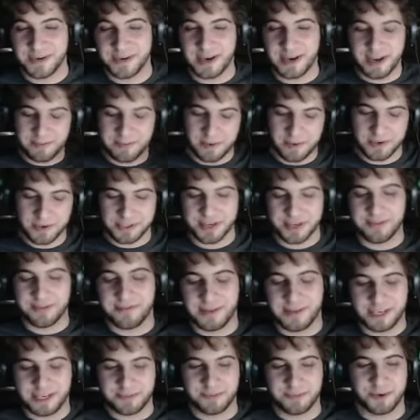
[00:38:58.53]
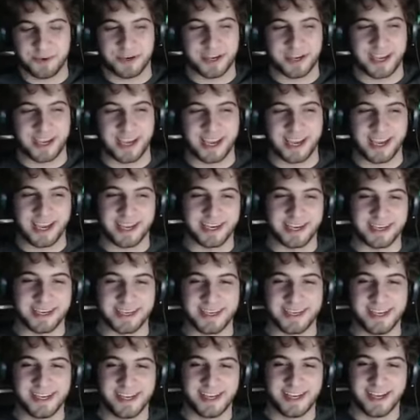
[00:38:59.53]
I posted on Facebook, and
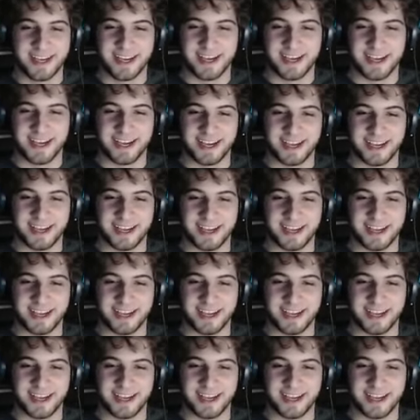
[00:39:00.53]
I'm